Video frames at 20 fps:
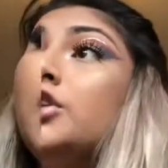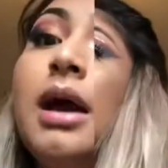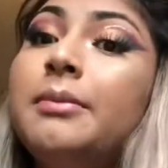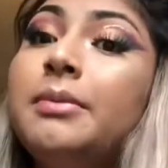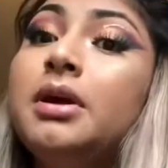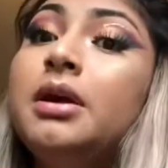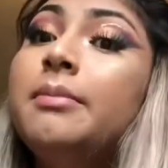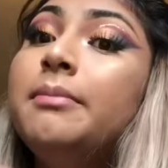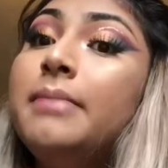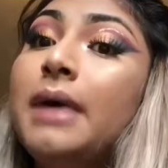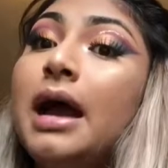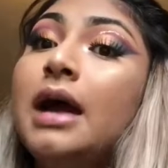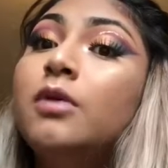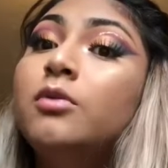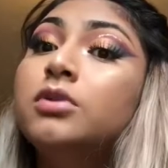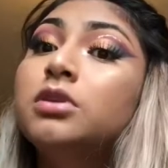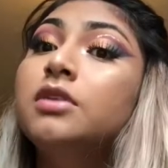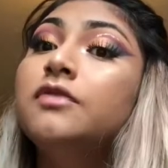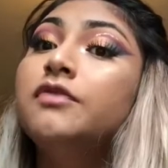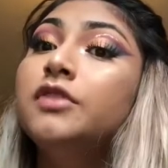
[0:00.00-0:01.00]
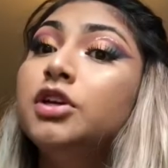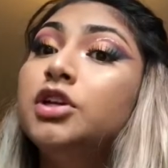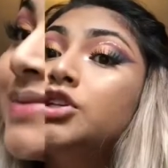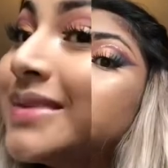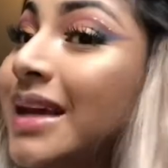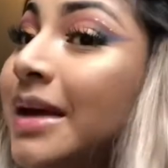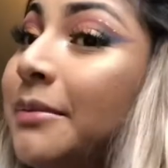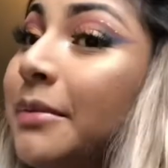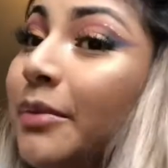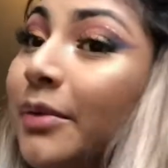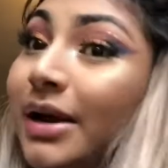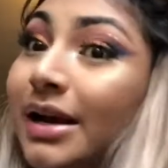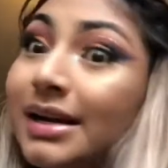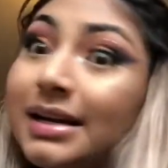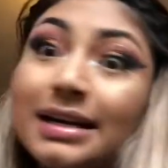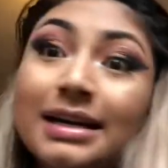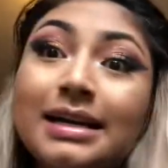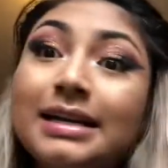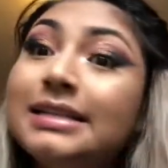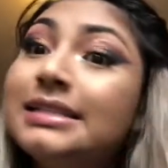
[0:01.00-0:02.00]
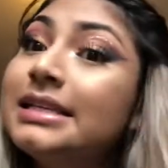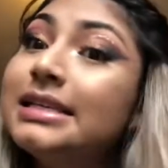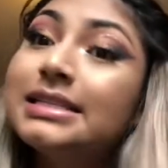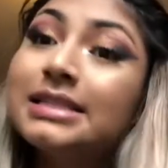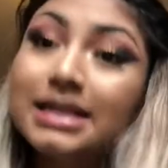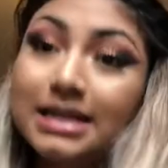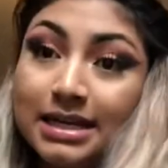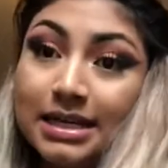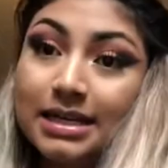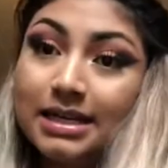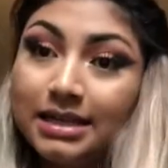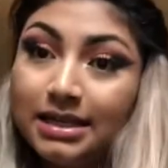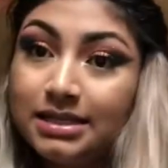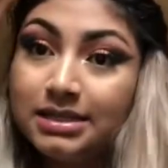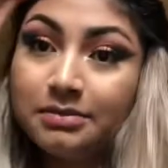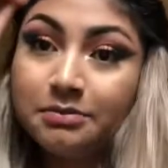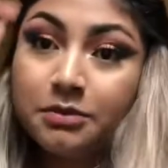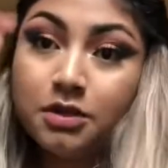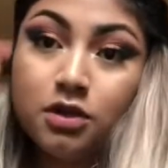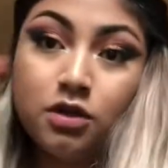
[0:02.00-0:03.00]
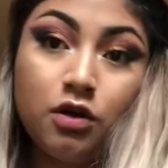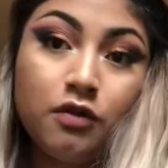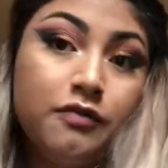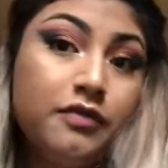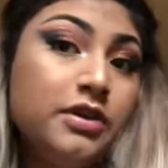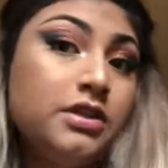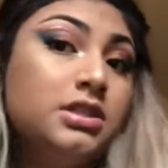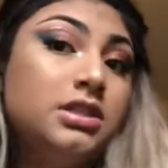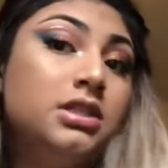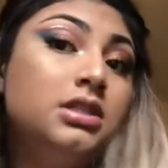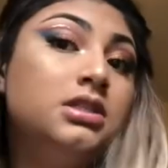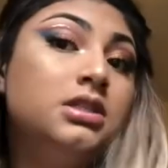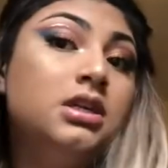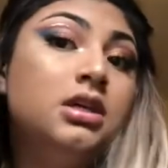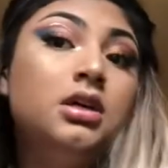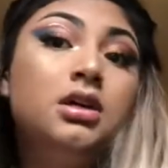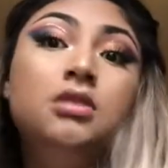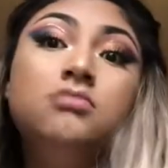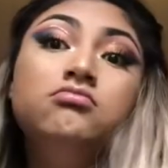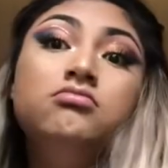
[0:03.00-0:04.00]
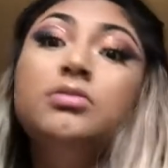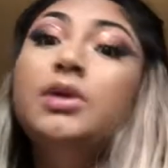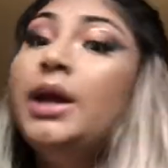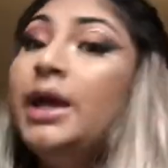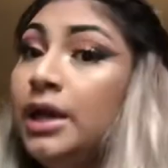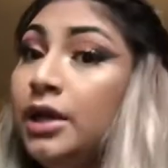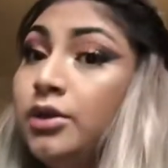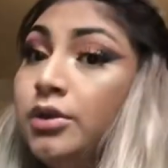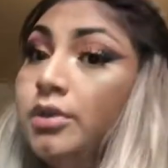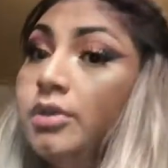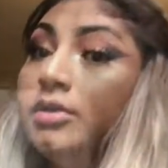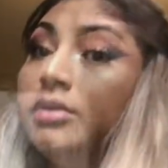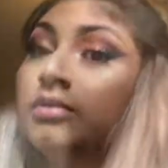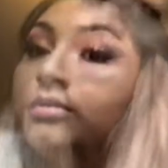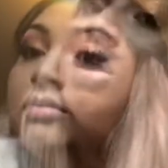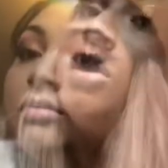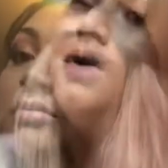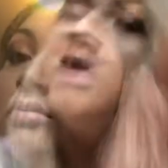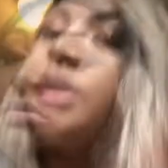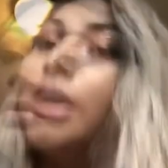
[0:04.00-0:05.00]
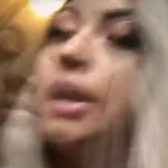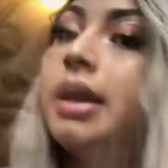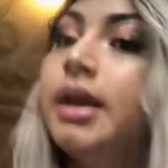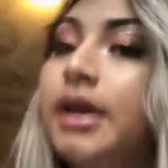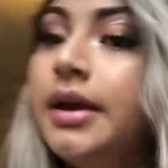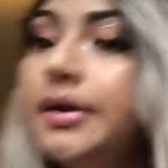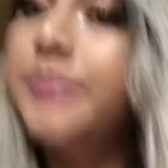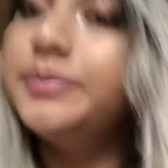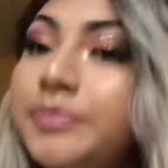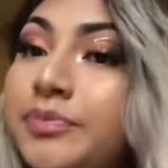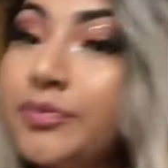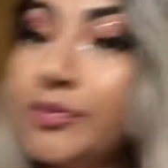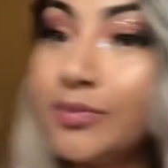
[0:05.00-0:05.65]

I'm gonna come back with the finished look. Voy a arreglar estas greñas. I'm gonna go fix this hair. Okay.